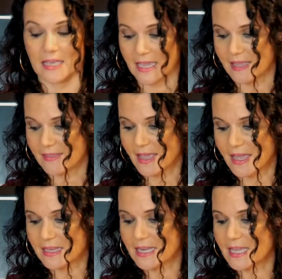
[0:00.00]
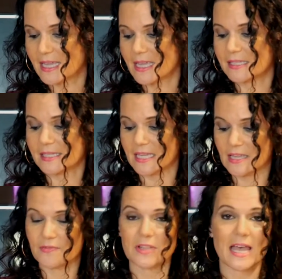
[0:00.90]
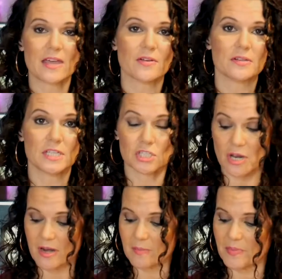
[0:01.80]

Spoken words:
and that is a E flat or a D sharp,